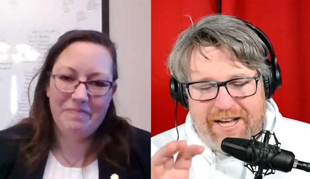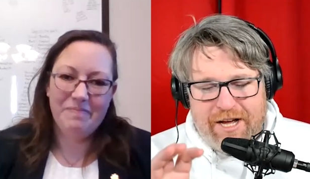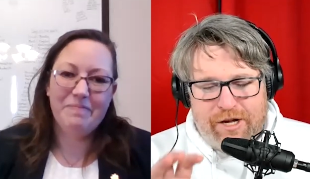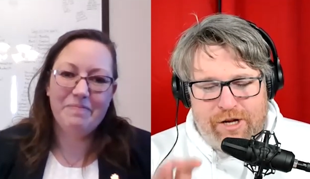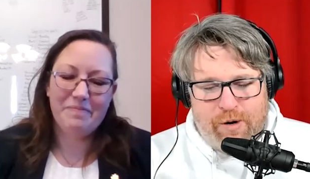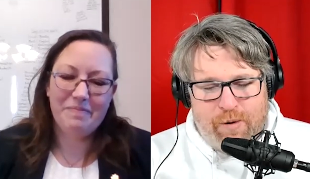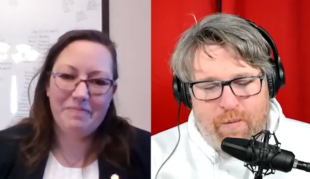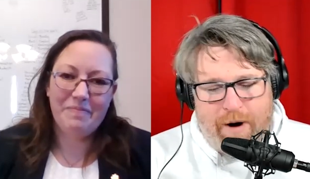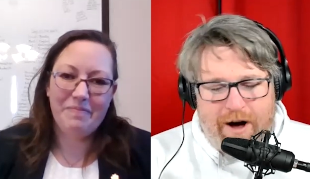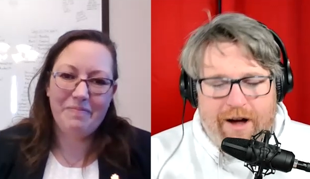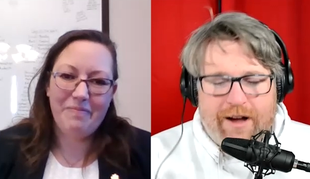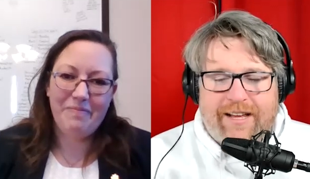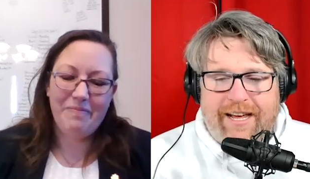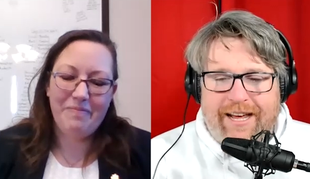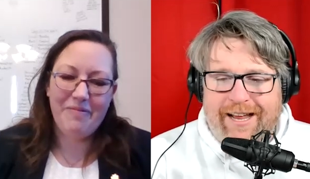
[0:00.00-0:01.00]
Speaker 1: you
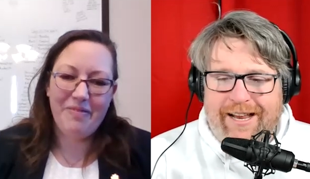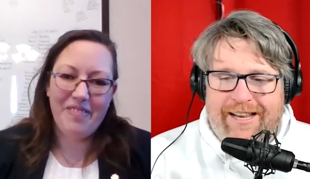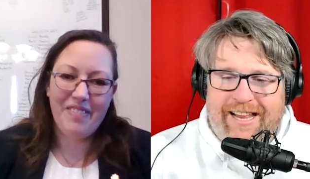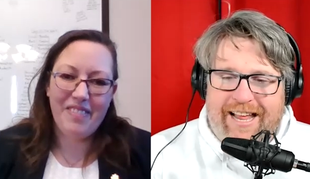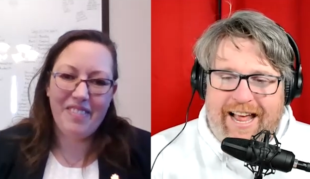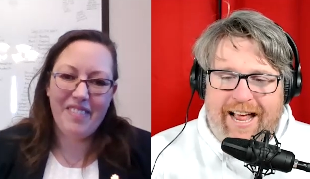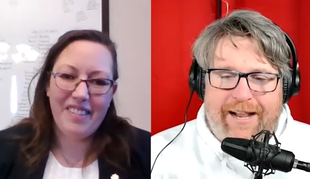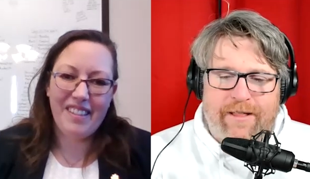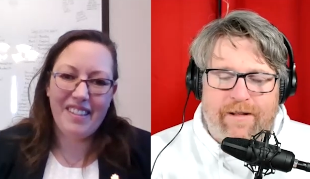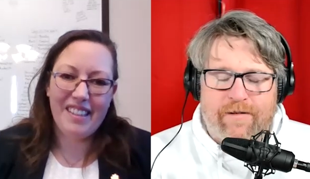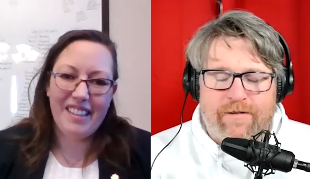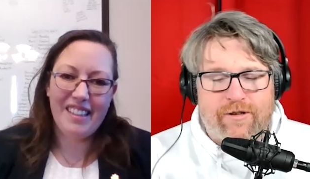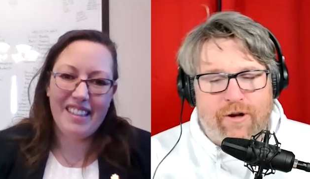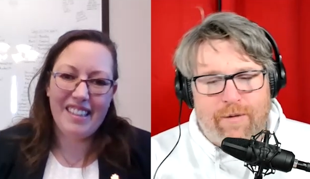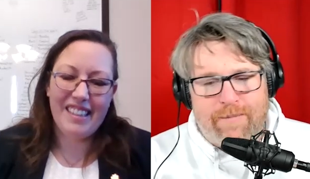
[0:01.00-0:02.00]
walk in and there's
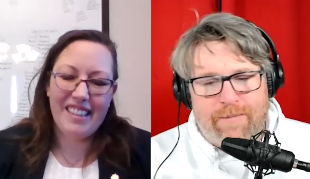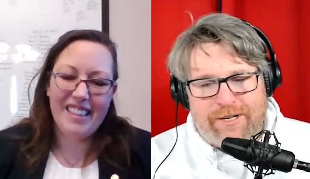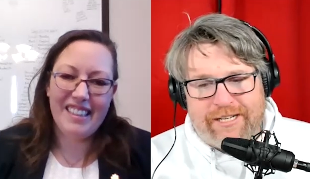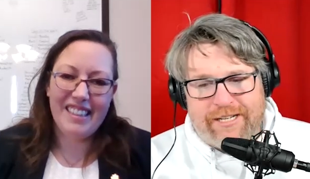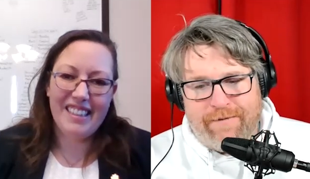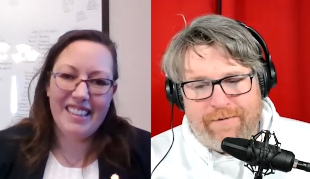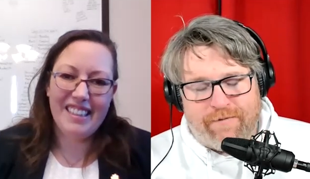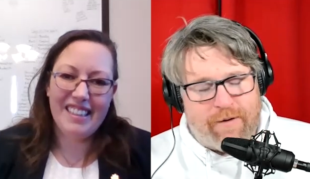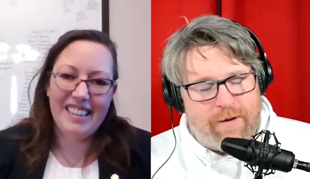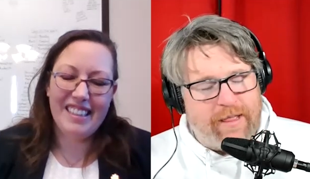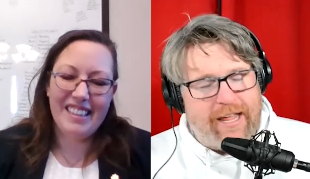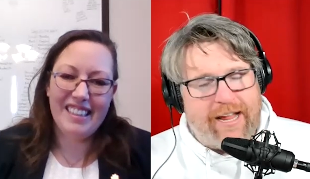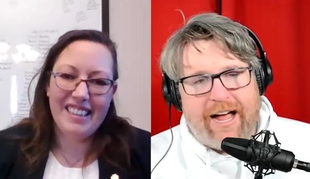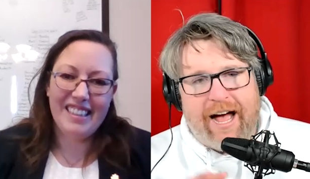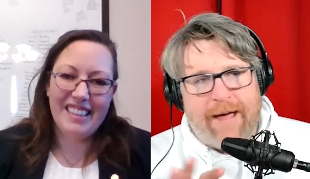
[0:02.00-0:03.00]
so much info.
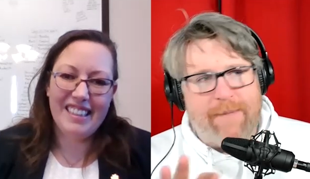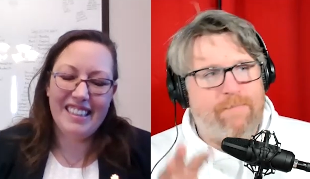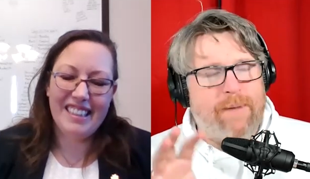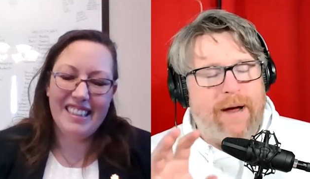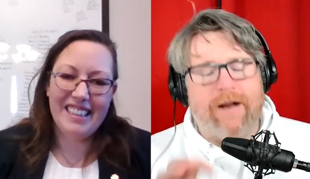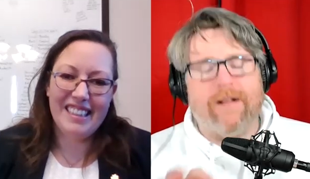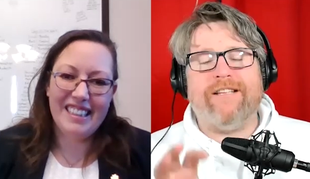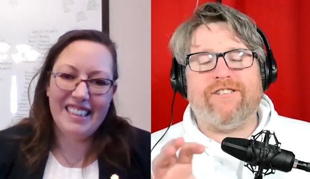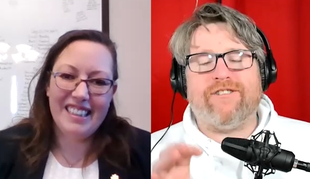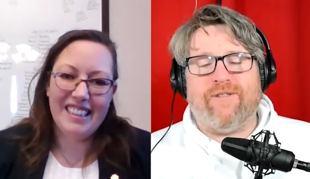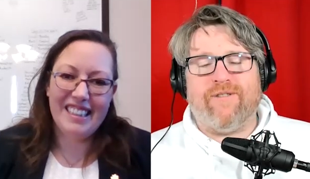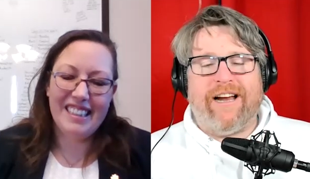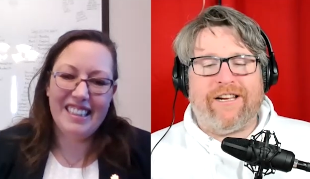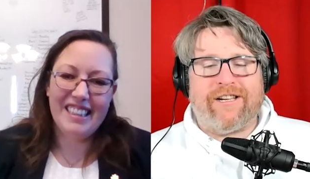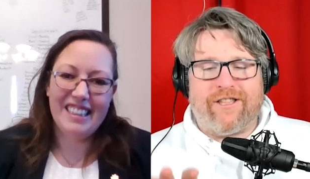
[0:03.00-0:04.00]
Like, I barely
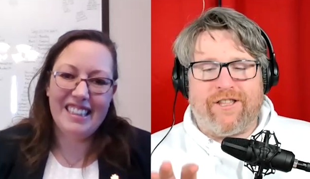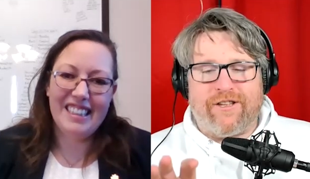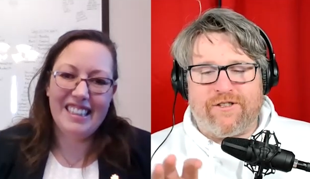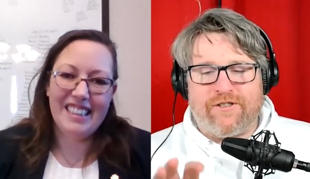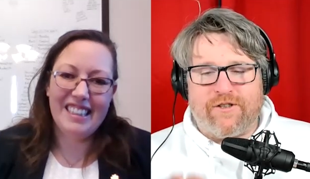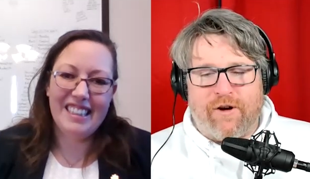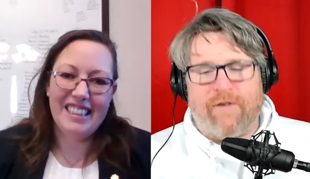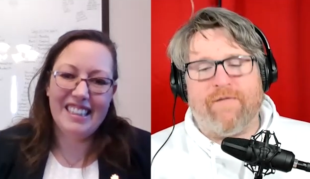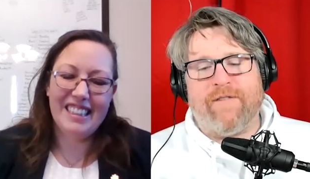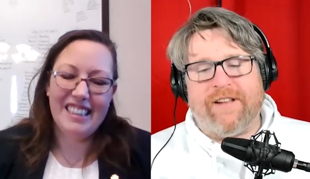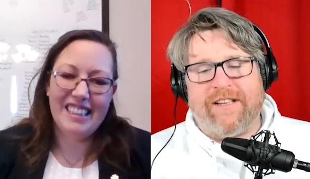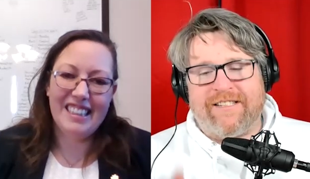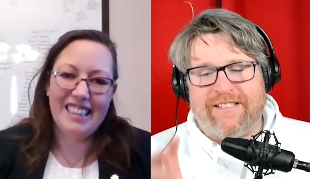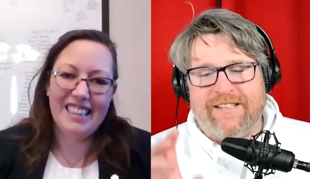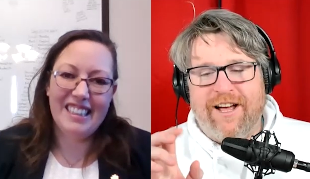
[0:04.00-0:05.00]
scratched the
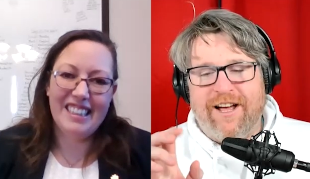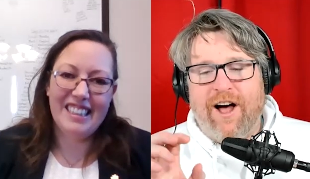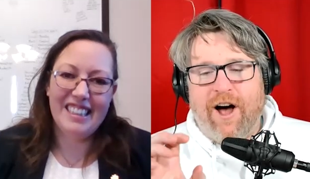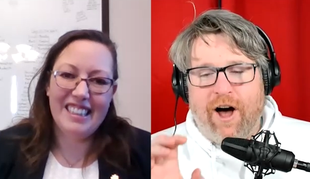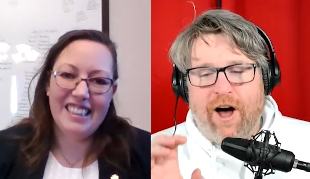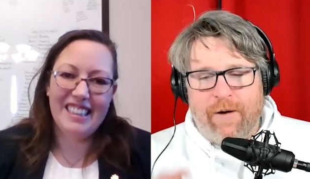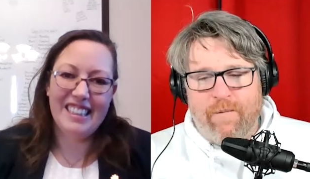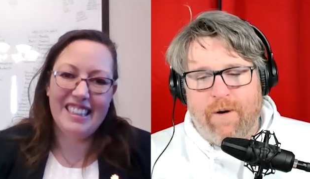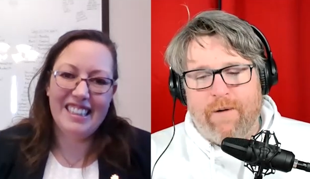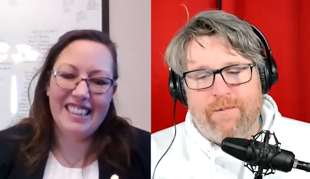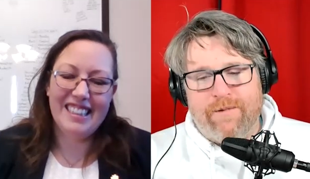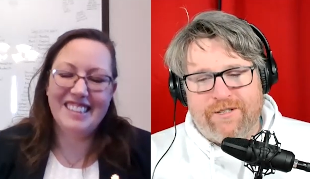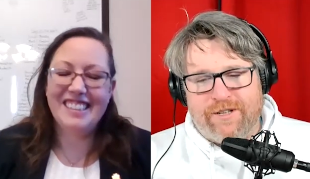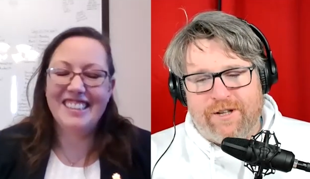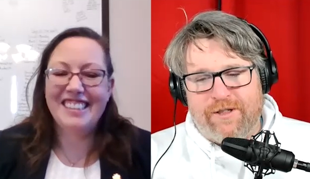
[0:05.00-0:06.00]
surface on what
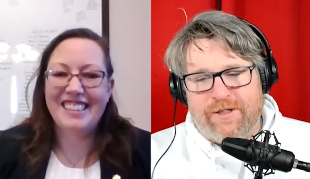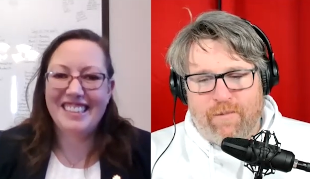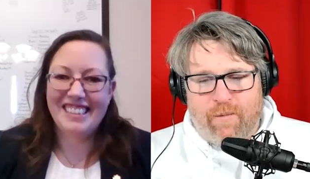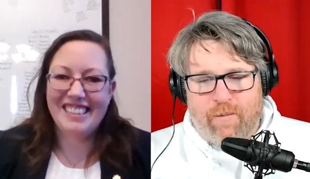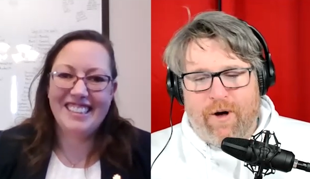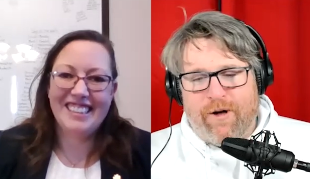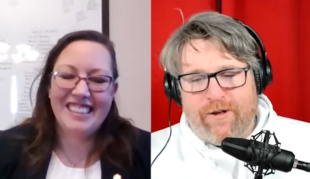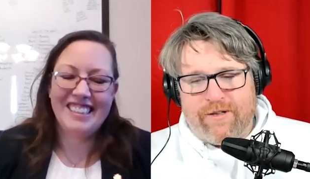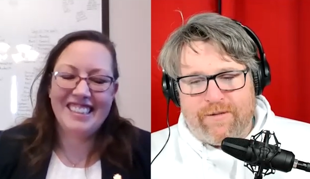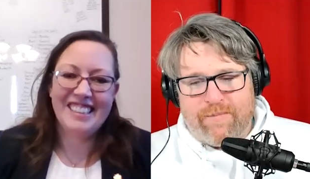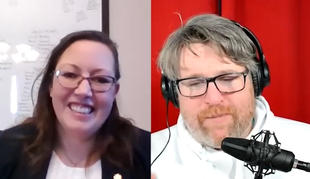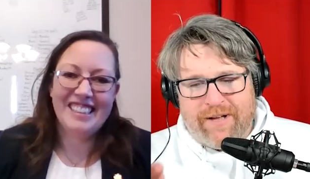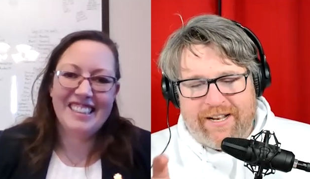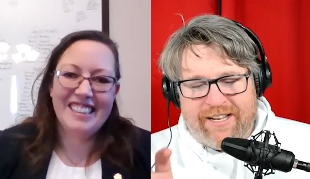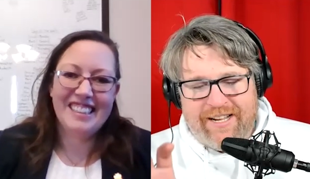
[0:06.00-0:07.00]
was on the walls,
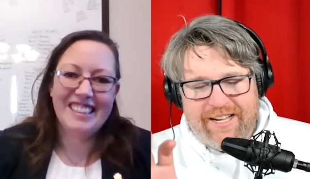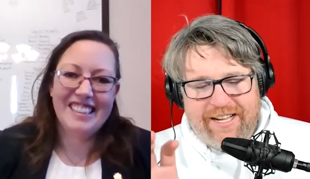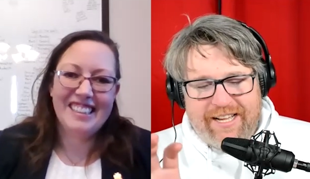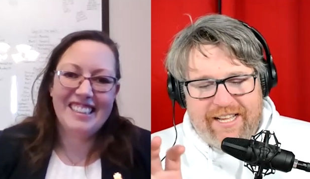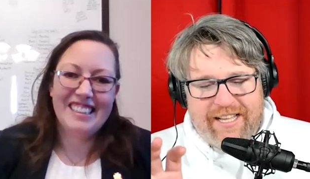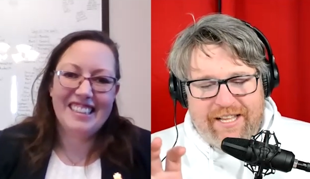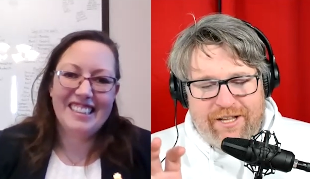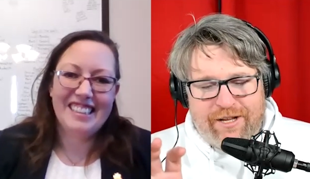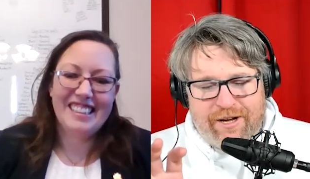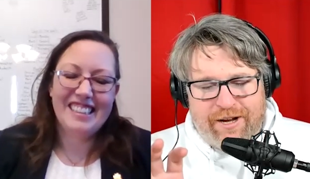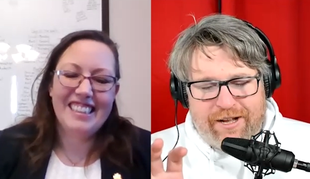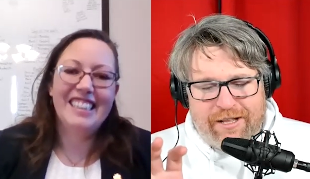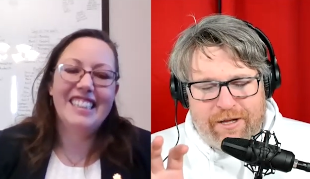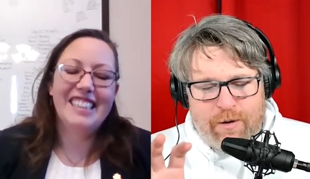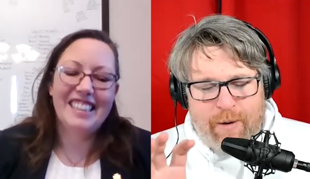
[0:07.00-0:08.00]
but you,
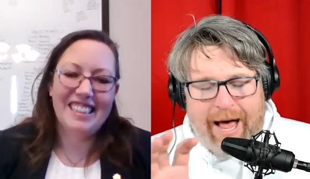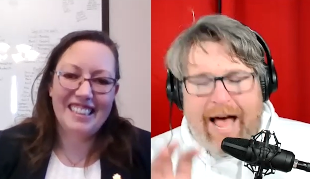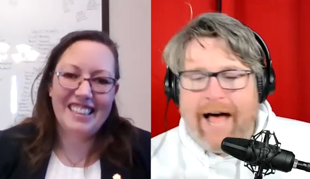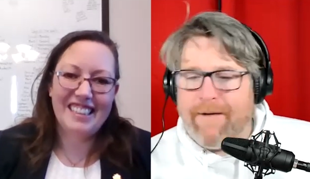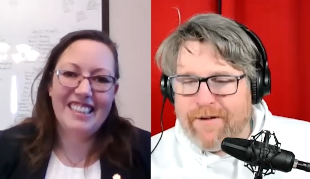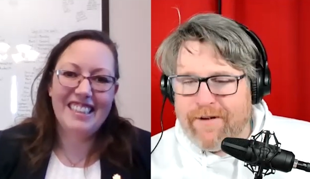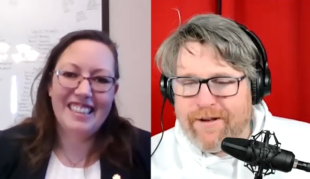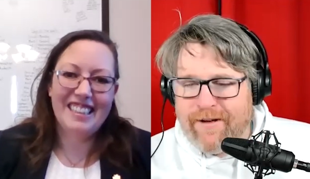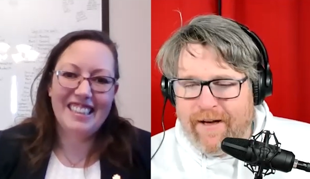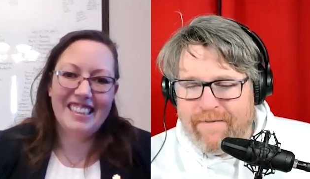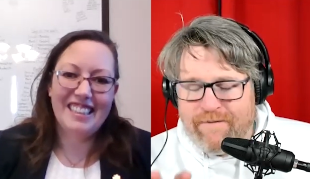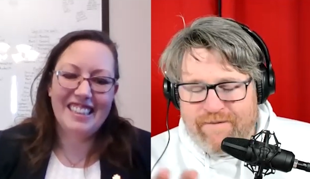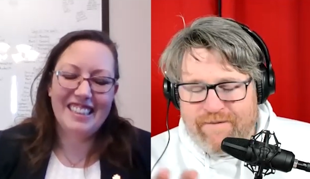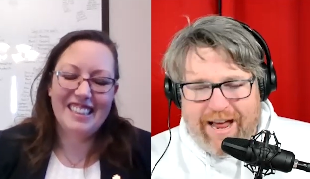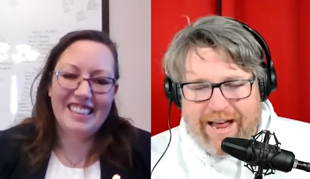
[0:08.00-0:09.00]
you have a, a
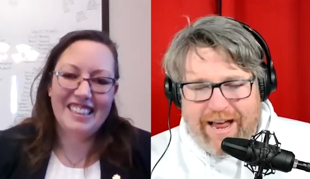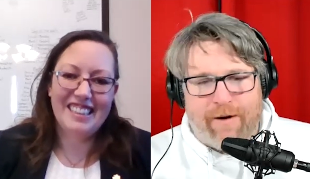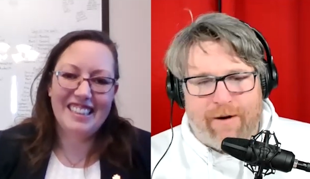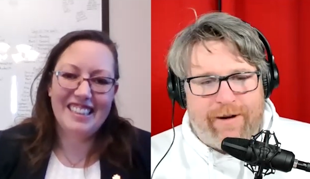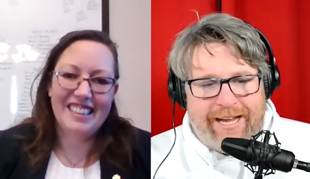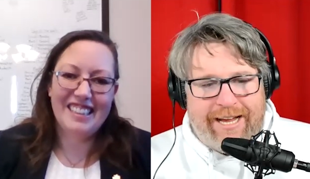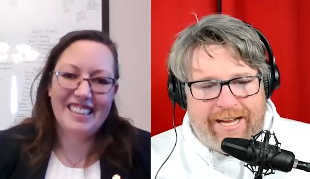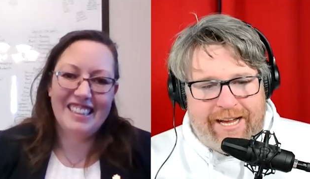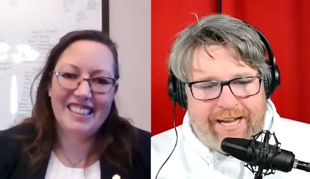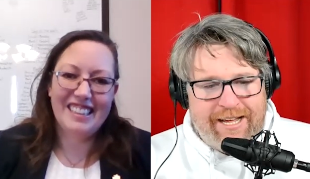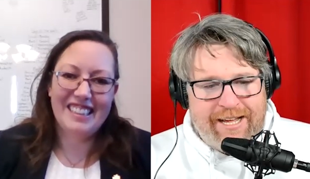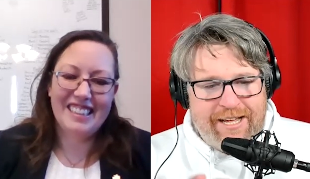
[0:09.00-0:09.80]
very